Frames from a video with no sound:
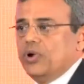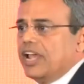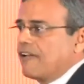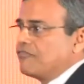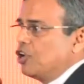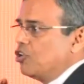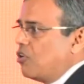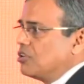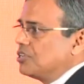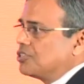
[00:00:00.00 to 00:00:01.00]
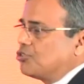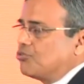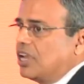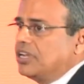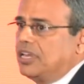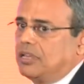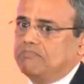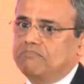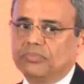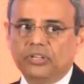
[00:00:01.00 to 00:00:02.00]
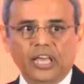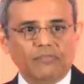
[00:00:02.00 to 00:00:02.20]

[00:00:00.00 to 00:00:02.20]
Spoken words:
We have the longest running